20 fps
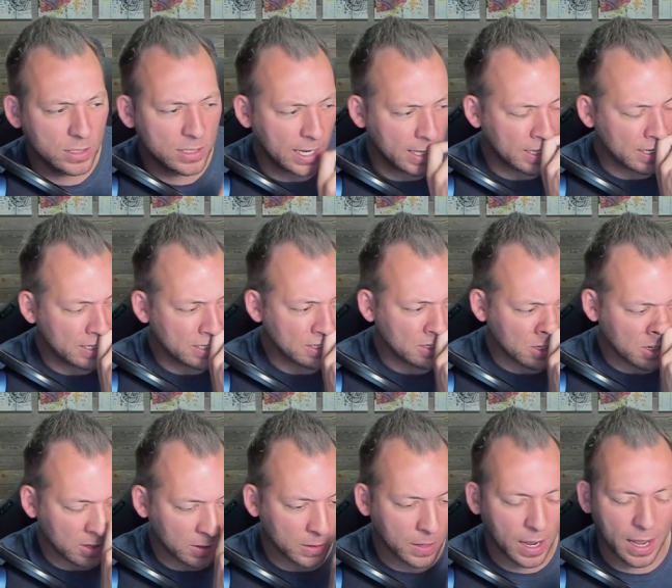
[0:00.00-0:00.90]
say this,
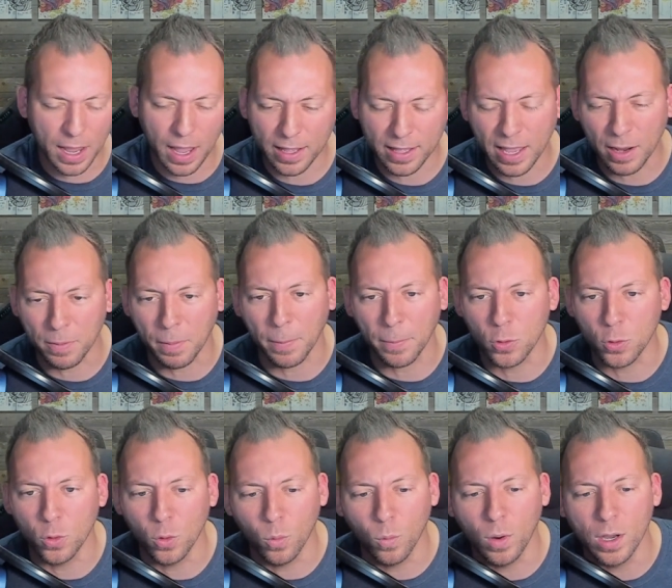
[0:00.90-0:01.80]
or I can't remember
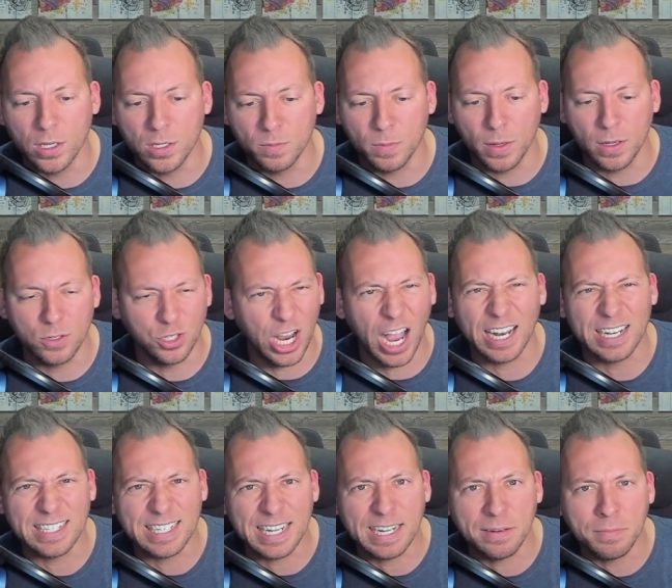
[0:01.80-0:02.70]
who it was, but
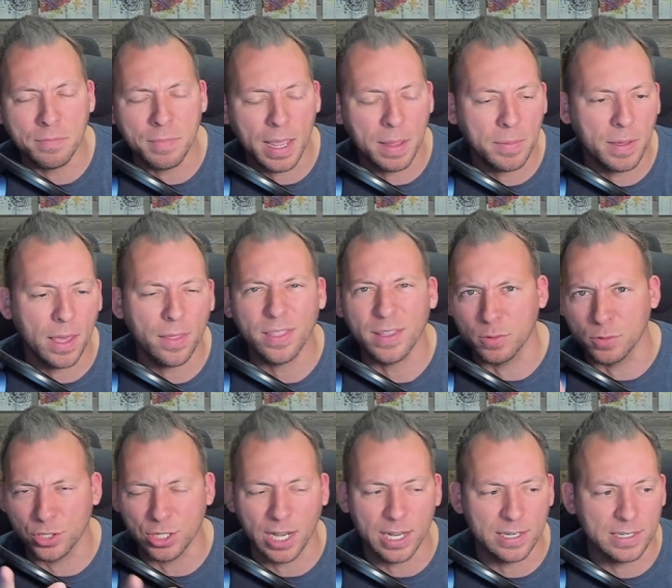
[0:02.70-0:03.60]
John Deaton maybe. I think it
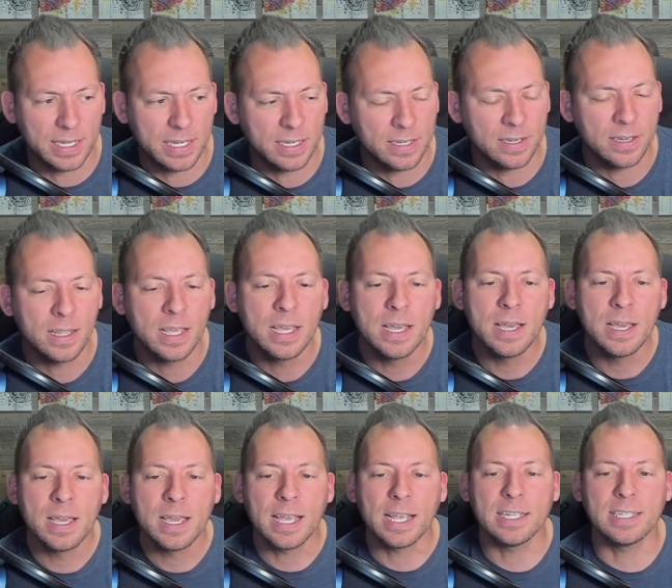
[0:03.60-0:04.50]
was John Deaton.
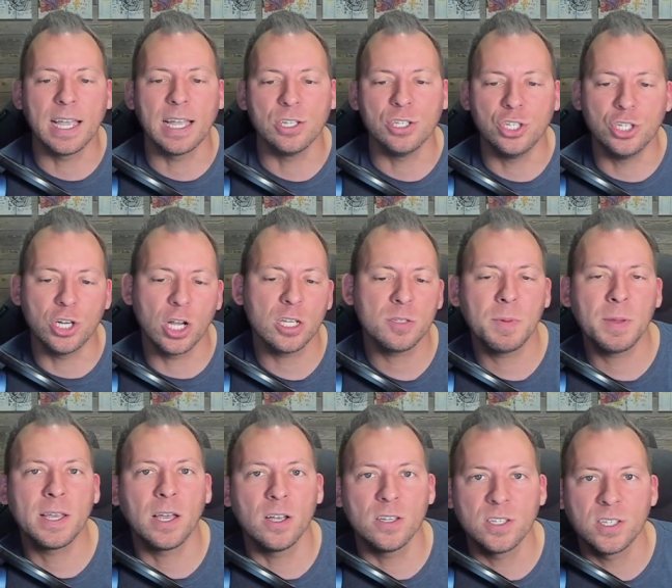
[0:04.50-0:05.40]
He said, just
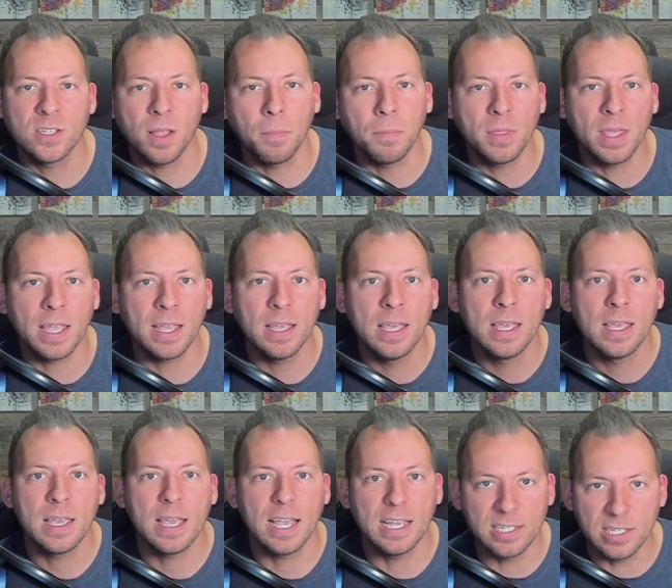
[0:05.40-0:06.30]
because something
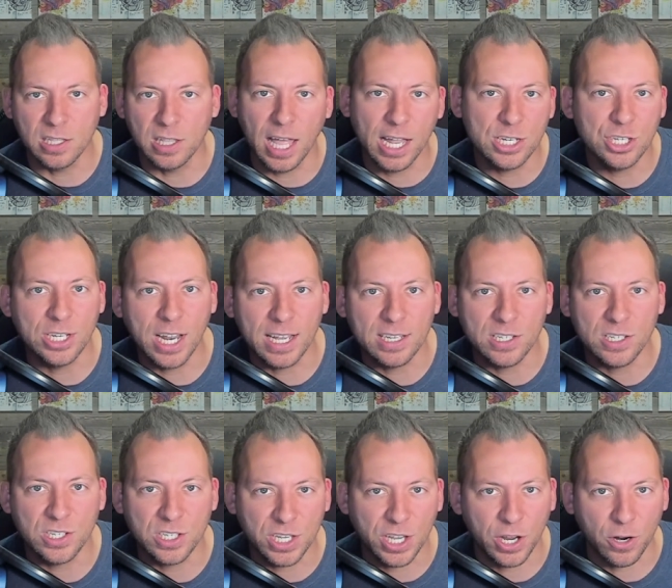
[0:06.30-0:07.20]
is alleged as a
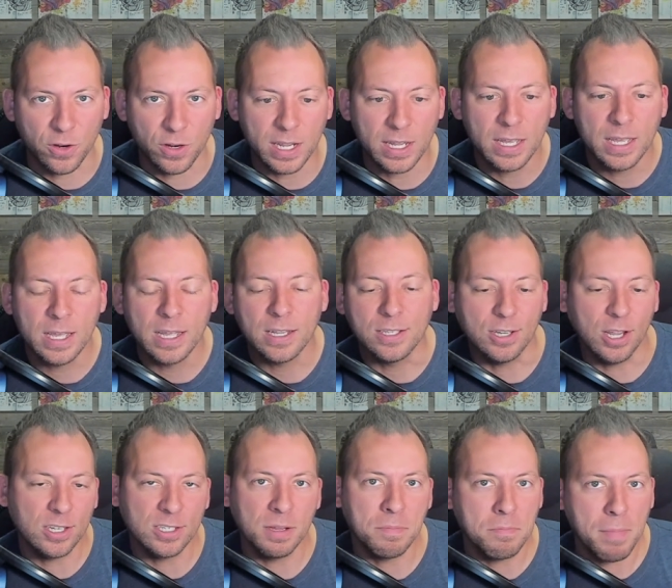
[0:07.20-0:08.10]
security
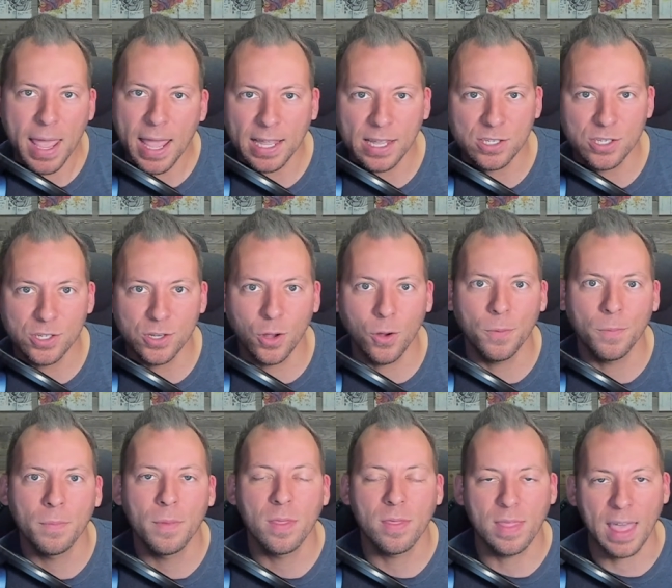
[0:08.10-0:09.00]
doesn't make it so.
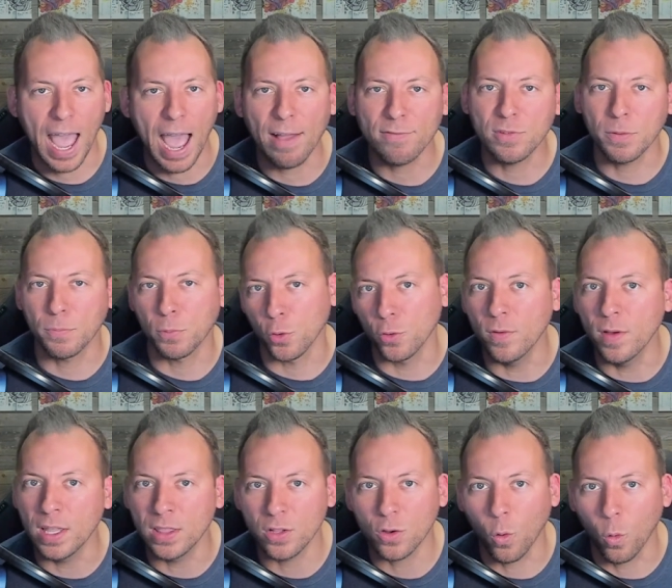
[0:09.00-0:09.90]
They have to prove
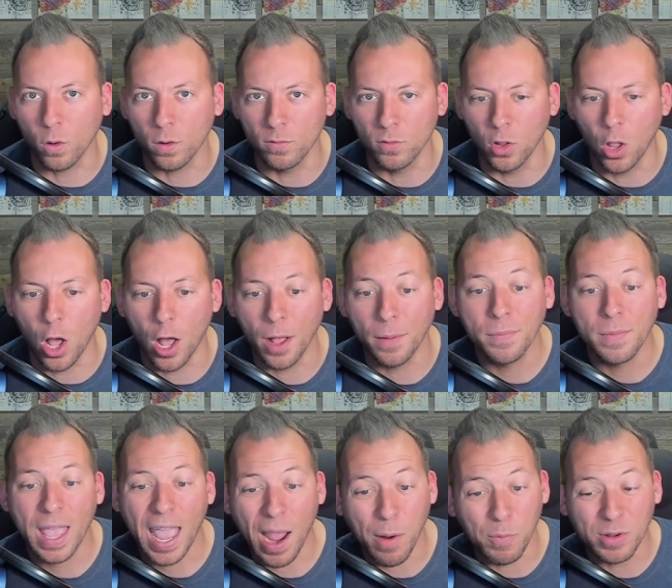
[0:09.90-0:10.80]
it in the court of law.
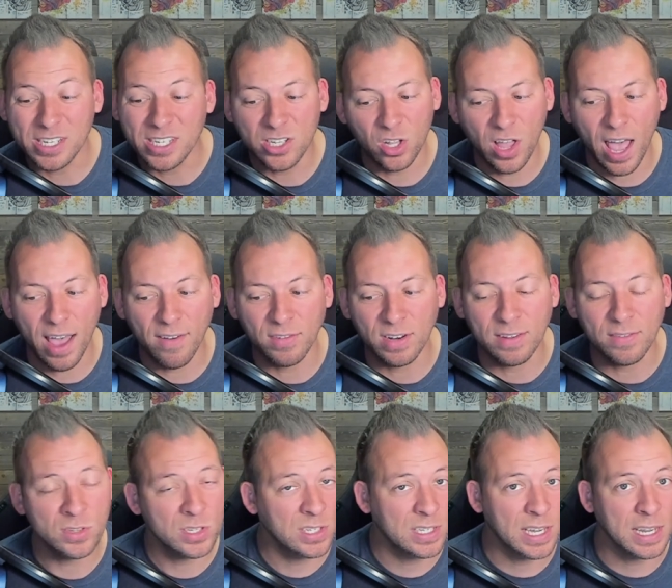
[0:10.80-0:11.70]
And we still haven't
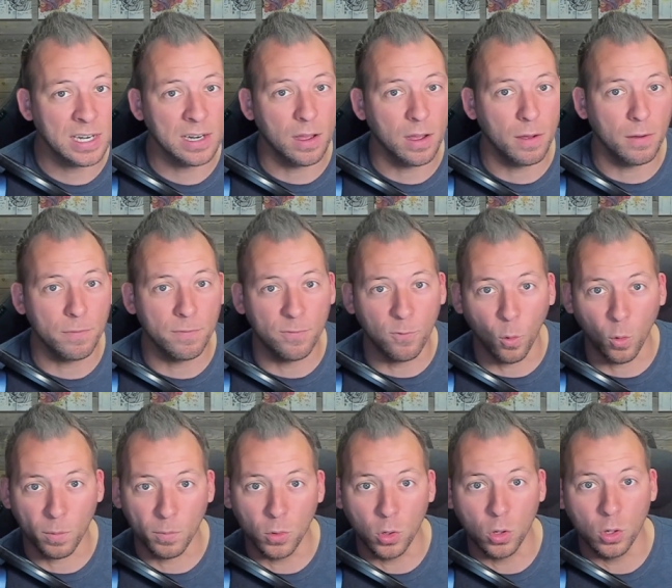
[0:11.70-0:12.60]
even seen a
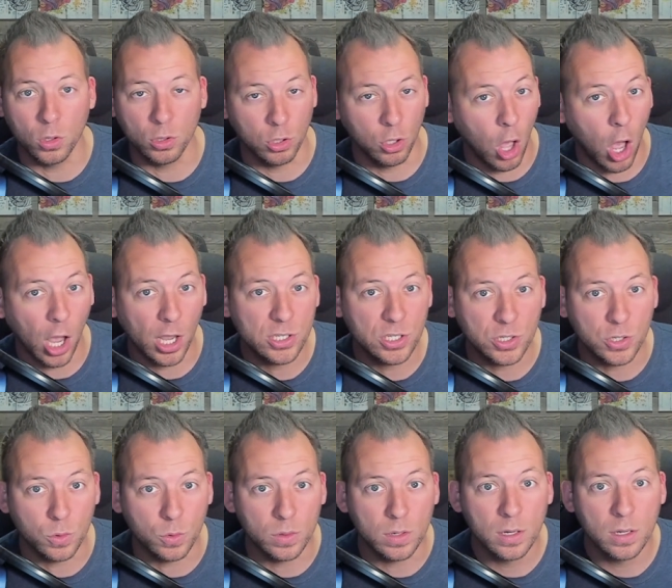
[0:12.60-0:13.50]
formal
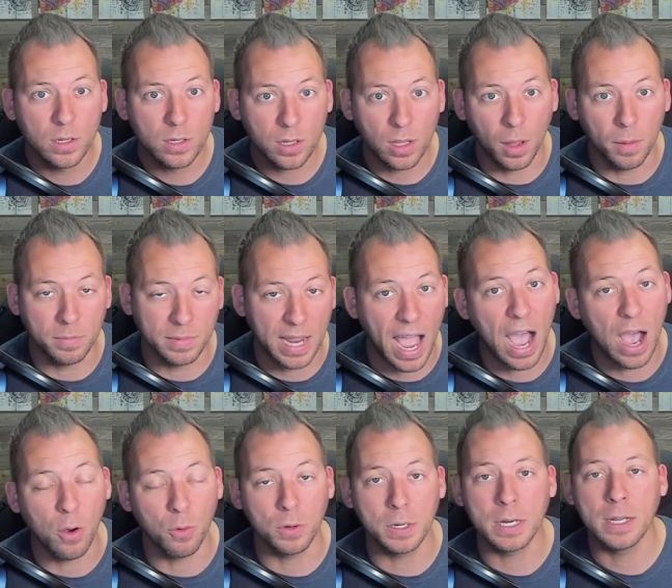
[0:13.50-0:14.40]
lawsuit come
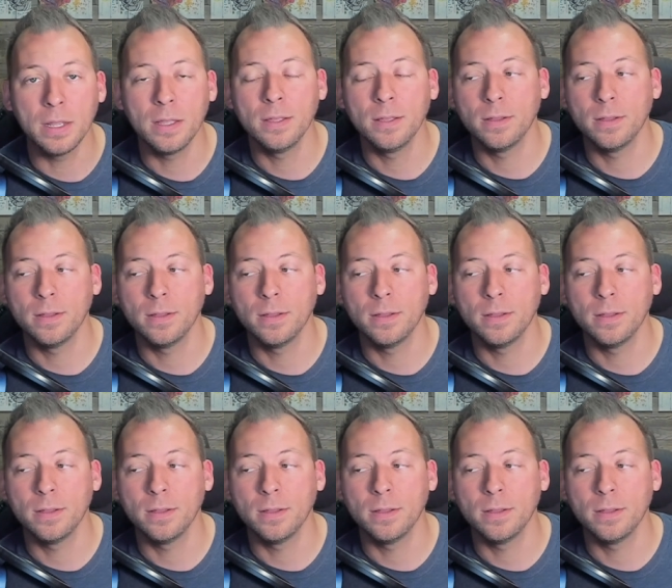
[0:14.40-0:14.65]
down